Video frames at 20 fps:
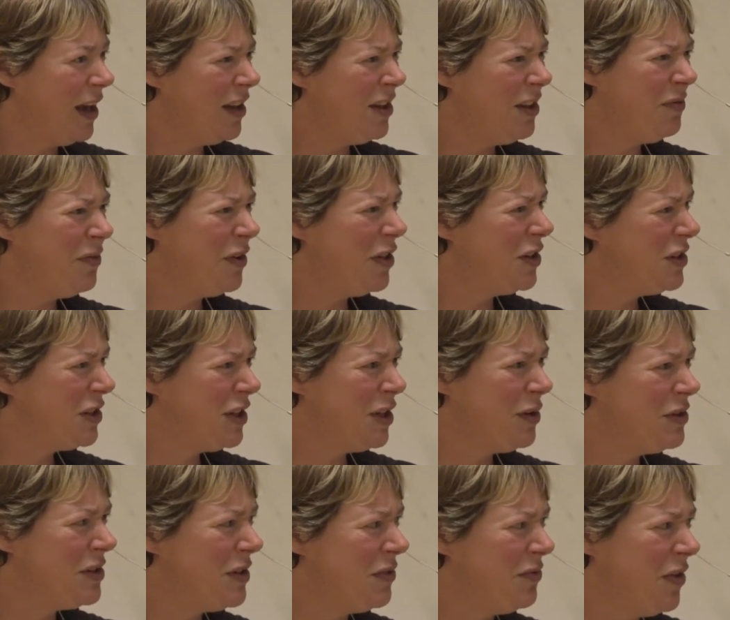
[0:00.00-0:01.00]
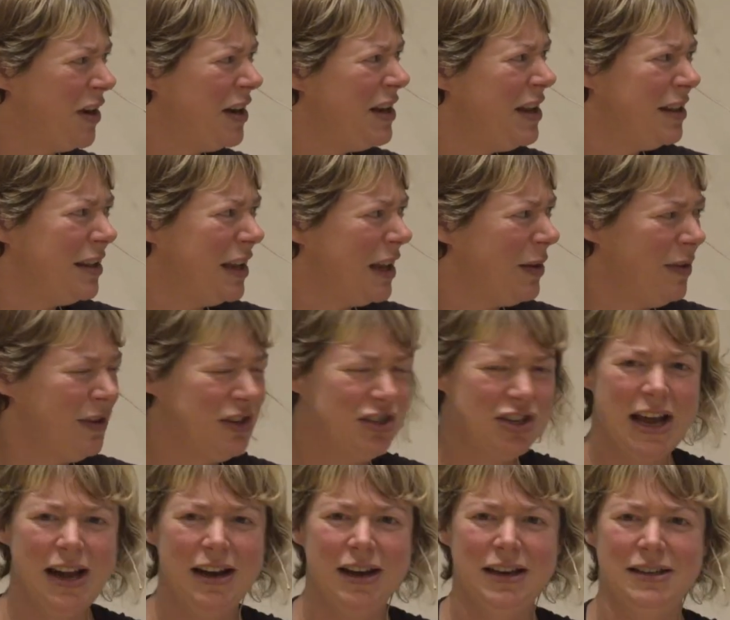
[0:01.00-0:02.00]
And the vertigo is a funny thing. I mean,
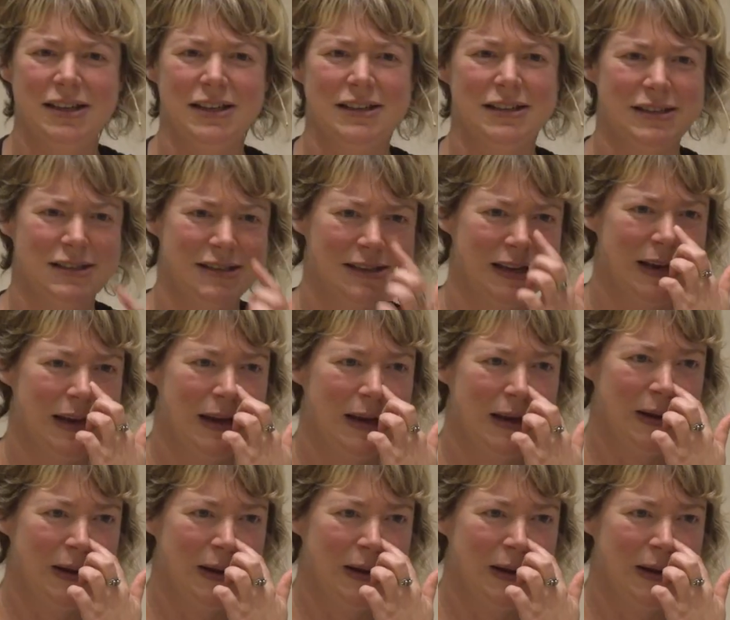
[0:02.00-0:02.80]
Shetland is